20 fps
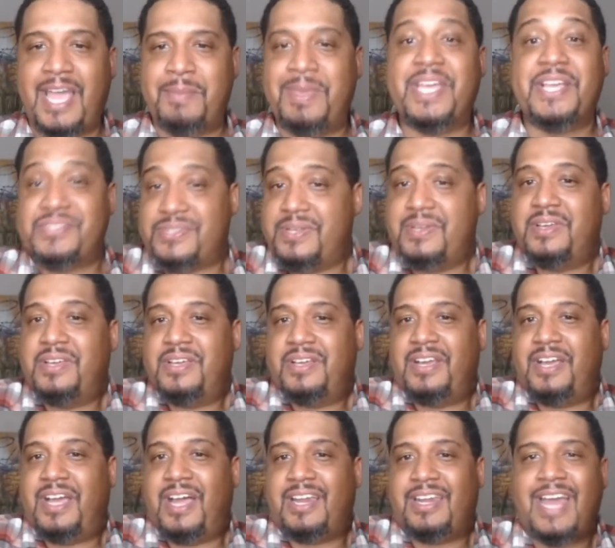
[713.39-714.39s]
I mean, because
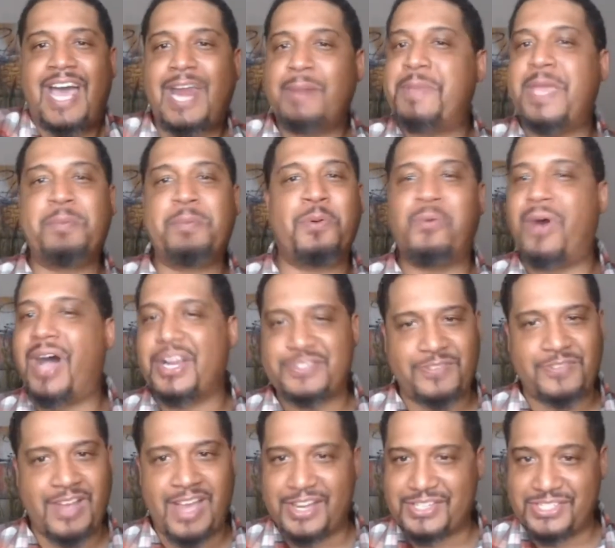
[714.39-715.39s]
a lot of people
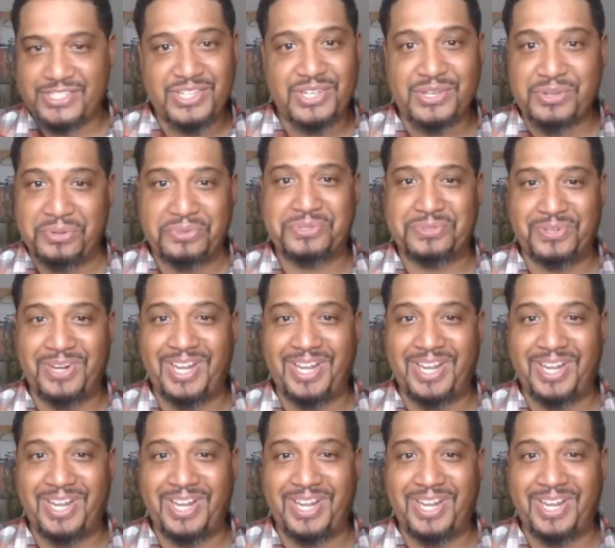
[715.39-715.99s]
watch Fox News,